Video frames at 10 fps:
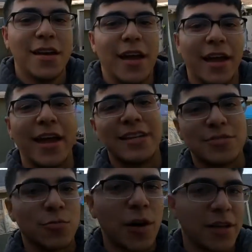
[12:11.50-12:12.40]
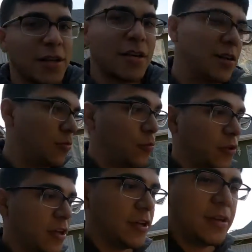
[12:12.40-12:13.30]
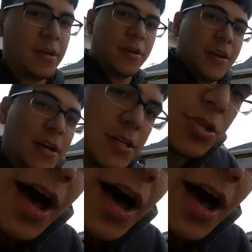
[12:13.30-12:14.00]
and guess what? We're done. So